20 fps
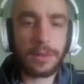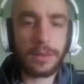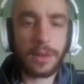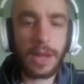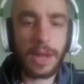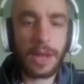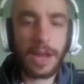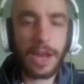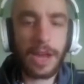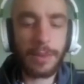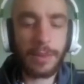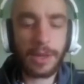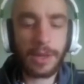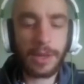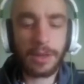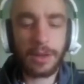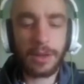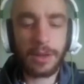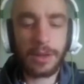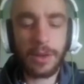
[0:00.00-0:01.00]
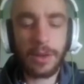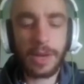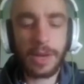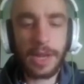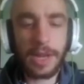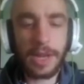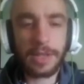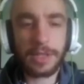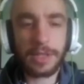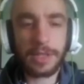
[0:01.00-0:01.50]
How am I going to know an
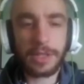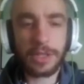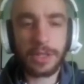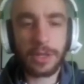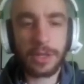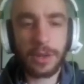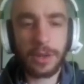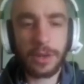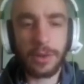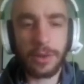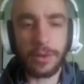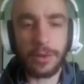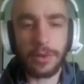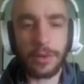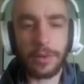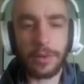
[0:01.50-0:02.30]
8-digit code?